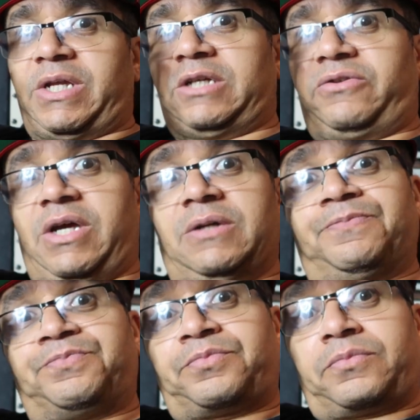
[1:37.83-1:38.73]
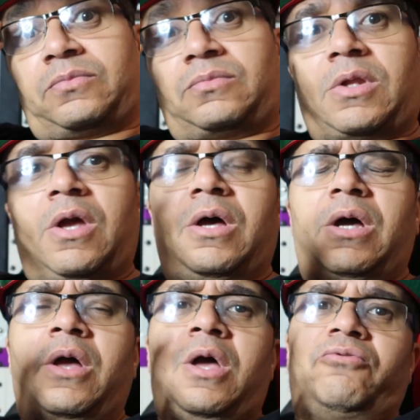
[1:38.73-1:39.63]
The next thing,
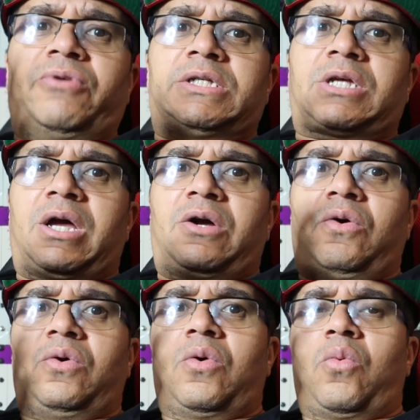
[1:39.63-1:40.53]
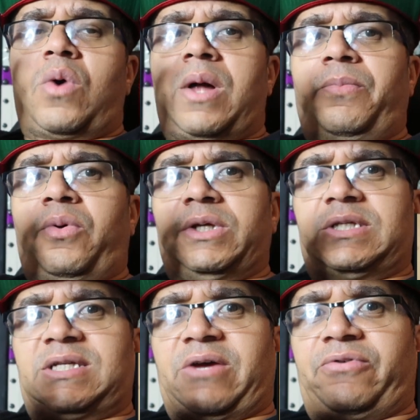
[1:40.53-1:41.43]
uh, Recycle one
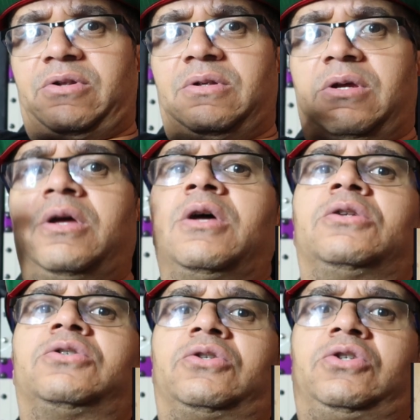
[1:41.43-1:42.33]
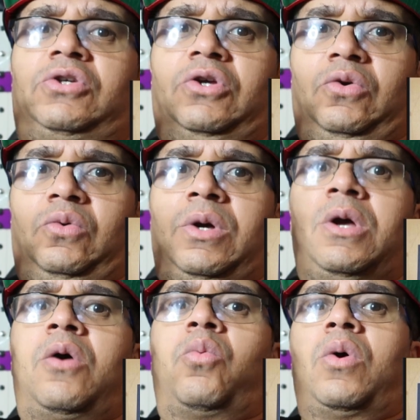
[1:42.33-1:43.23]
point seven to two
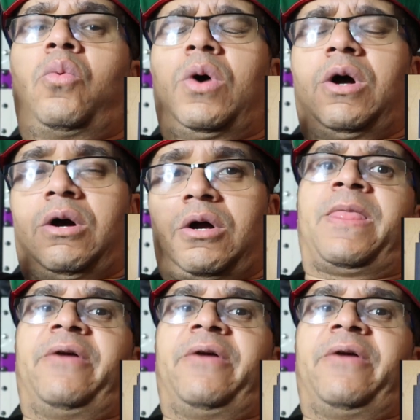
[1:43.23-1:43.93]
will work.